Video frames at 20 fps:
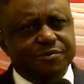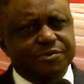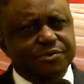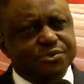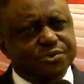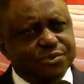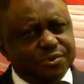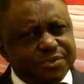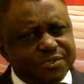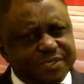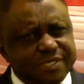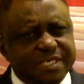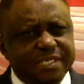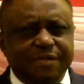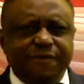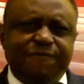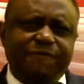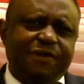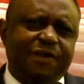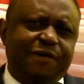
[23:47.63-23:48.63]
You sow
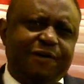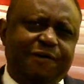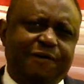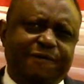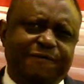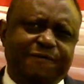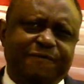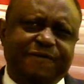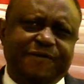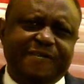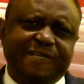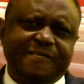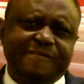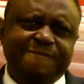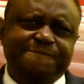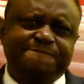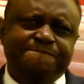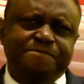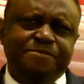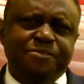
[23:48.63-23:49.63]
seed of love.
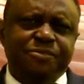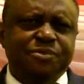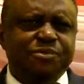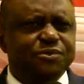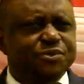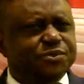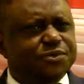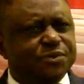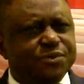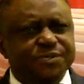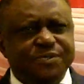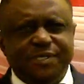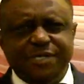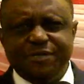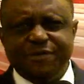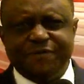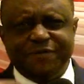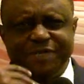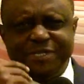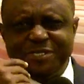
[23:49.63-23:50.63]
You sow
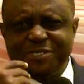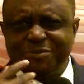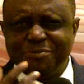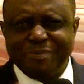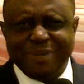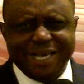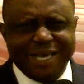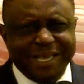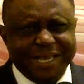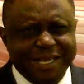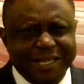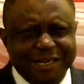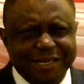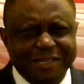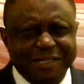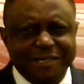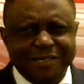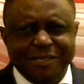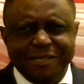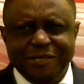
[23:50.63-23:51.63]
seed of a smile.
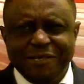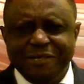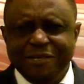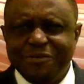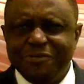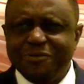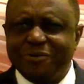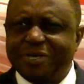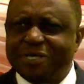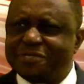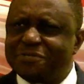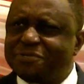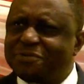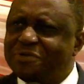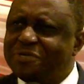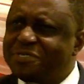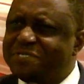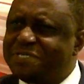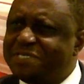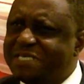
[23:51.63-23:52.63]
You can sow
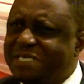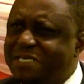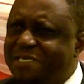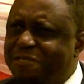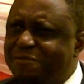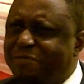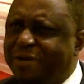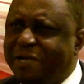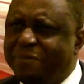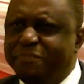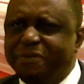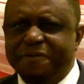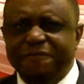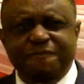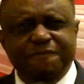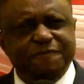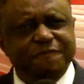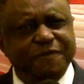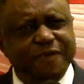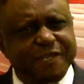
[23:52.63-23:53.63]
a seed by being
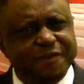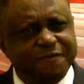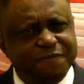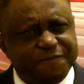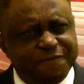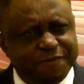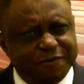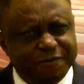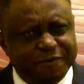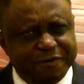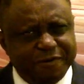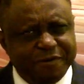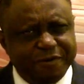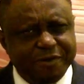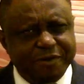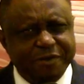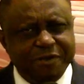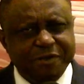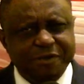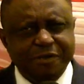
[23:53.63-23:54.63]
faithful.
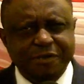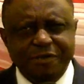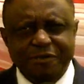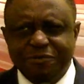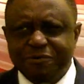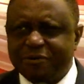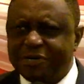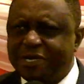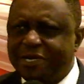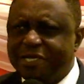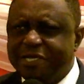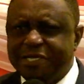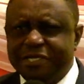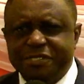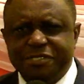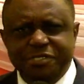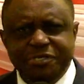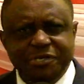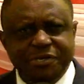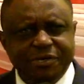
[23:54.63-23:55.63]
You clean the
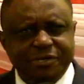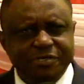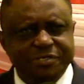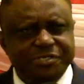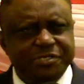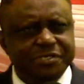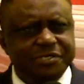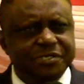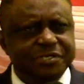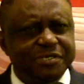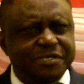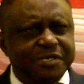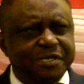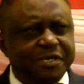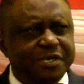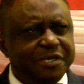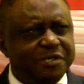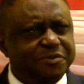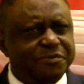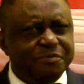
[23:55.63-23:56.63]
church.
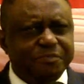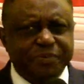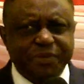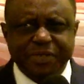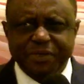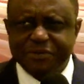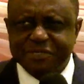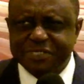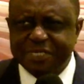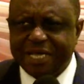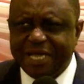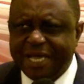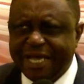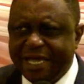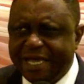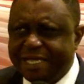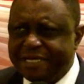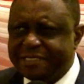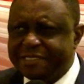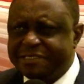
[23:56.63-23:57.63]
You pay your
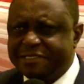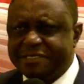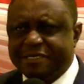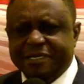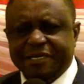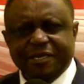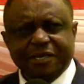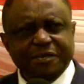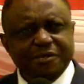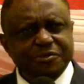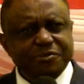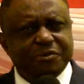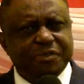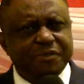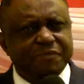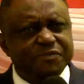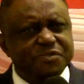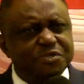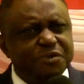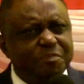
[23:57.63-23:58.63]
tithes. You
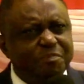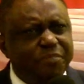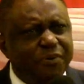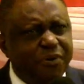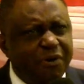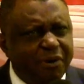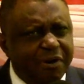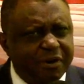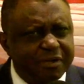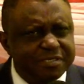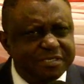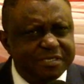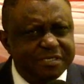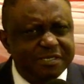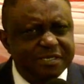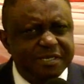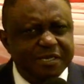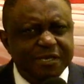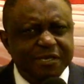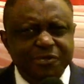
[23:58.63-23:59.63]
give support.